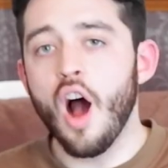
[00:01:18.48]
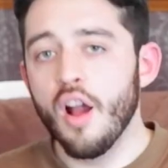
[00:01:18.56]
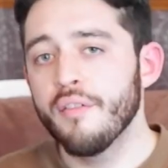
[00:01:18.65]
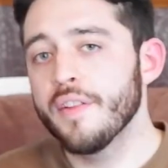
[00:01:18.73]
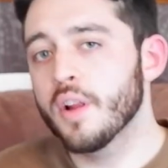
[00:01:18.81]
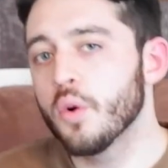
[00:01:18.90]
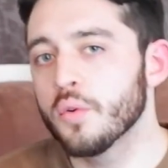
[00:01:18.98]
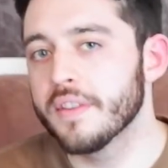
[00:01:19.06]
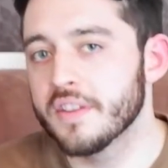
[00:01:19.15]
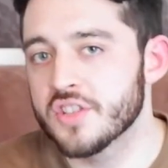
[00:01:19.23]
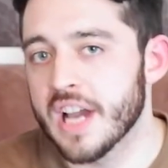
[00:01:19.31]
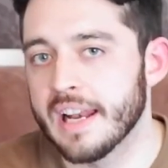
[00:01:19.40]
Over the course
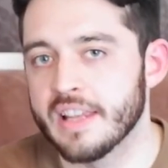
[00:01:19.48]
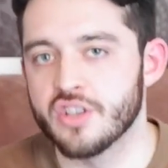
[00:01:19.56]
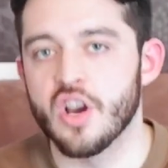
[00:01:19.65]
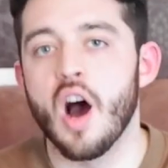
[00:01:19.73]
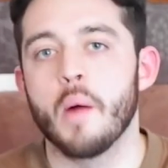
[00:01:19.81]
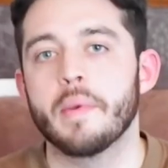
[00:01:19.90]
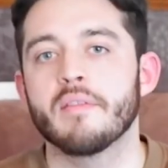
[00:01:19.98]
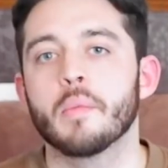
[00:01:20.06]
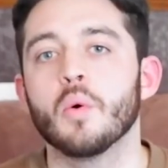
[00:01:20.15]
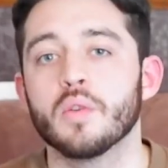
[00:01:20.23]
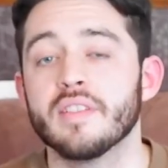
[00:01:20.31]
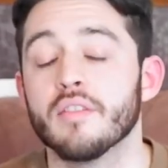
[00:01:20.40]
of this challenge, I'll be
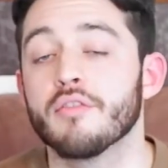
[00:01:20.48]
reporting